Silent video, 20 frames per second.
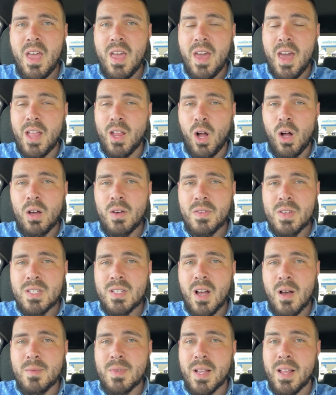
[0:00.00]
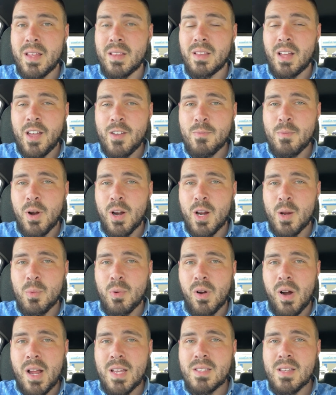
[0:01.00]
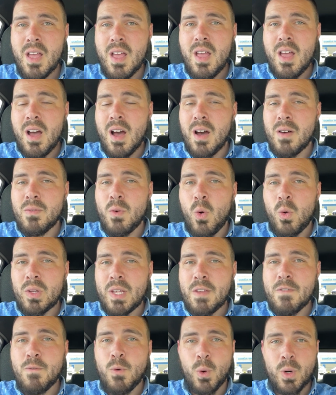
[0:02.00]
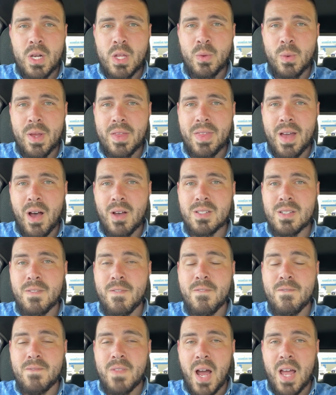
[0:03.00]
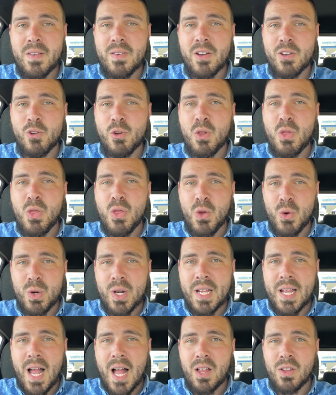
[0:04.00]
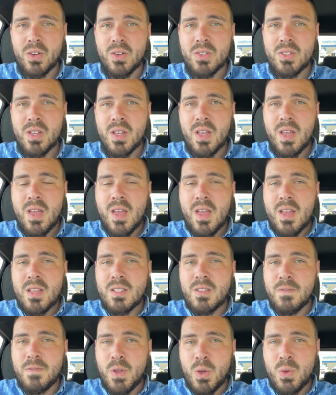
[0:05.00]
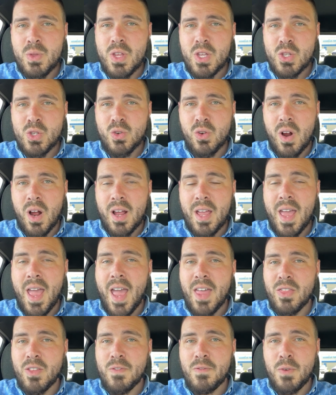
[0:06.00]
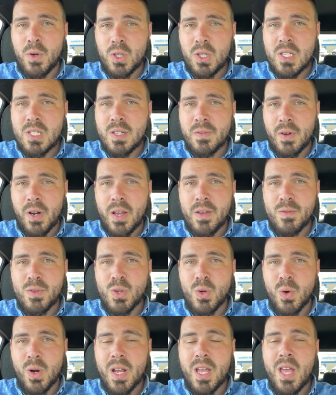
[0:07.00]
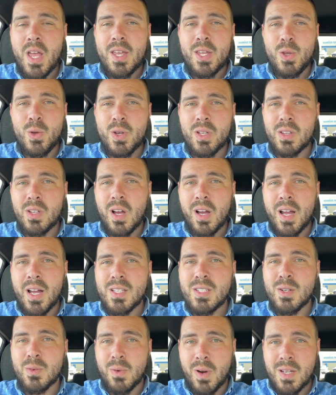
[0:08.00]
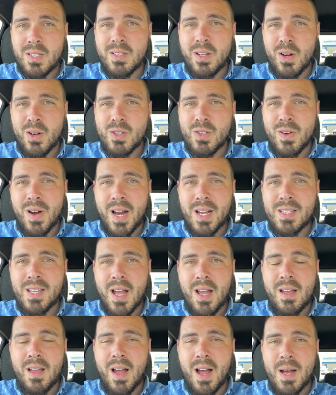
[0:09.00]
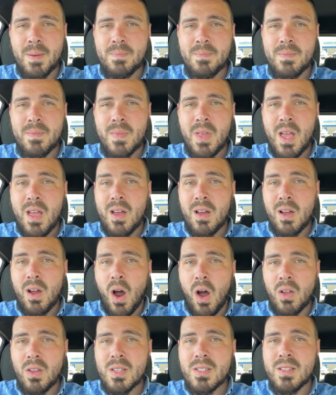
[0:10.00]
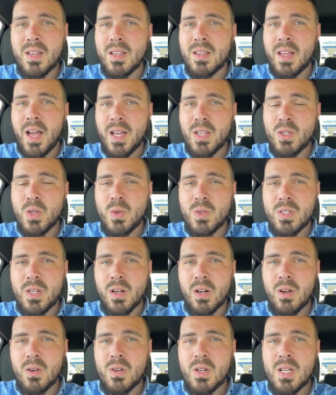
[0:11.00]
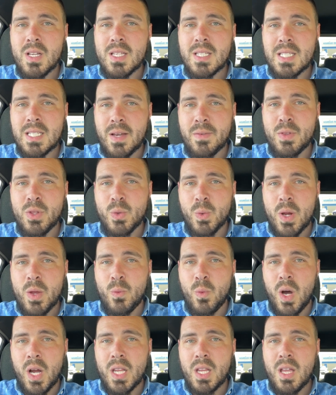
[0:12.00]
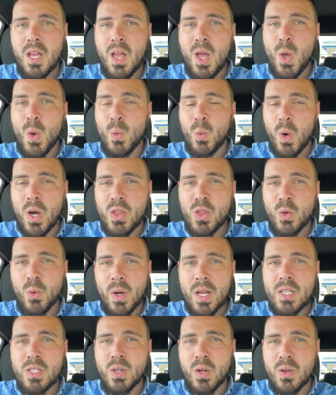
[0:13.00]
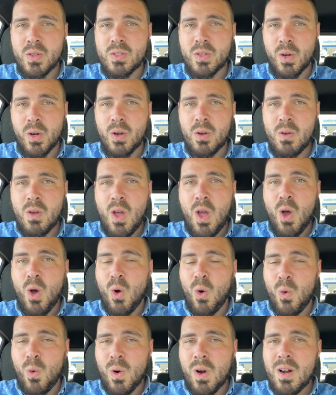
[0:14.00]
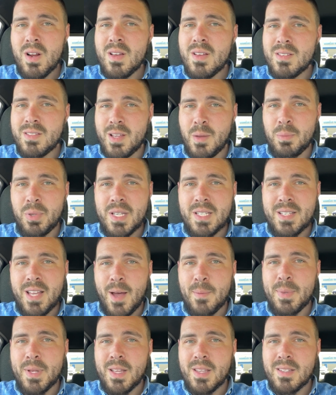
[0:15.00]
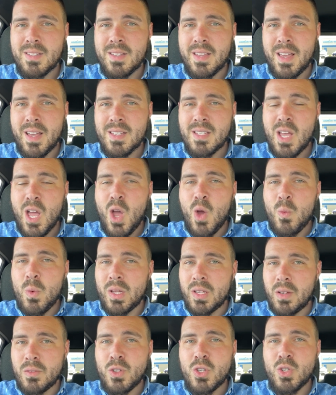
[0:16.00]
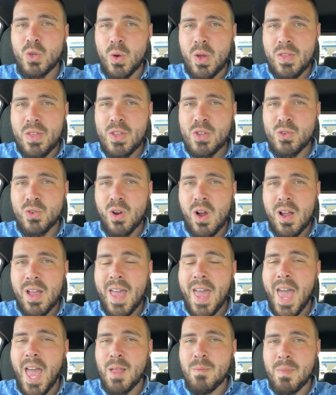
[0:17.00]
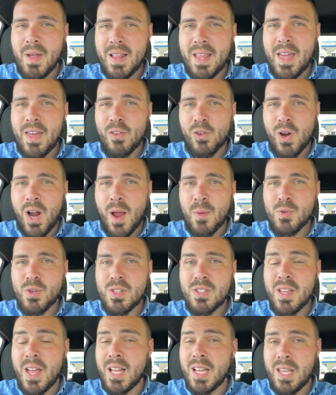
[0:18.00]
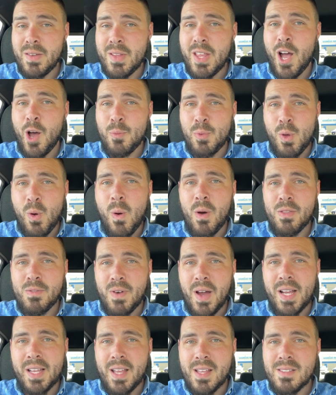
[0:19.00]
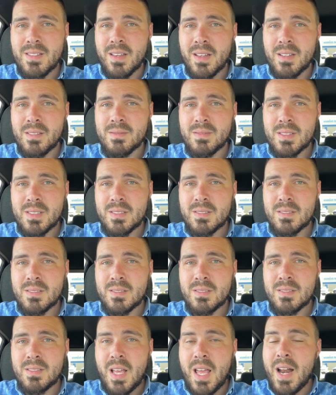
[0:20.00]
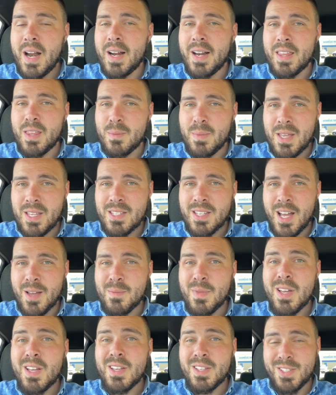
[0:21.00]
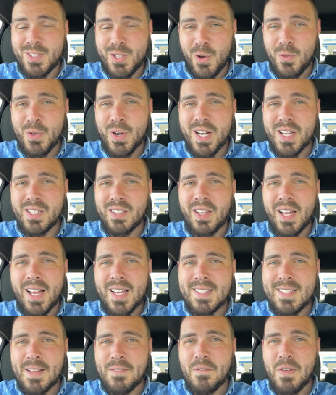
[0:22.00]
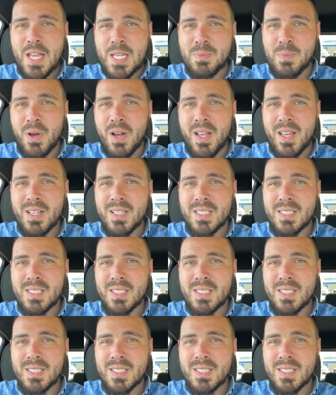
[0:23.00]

And all of this comes at a live market price of only $43,530. To view this truck and the full list of our inventory, you can log on to RussDarrowDirect.com, call us at 920-731-1300, or simply stop in and see us. We'd love to show you this truck and many other options and even help you out with financing. And in the meantime, don't forget to like us on Facebook.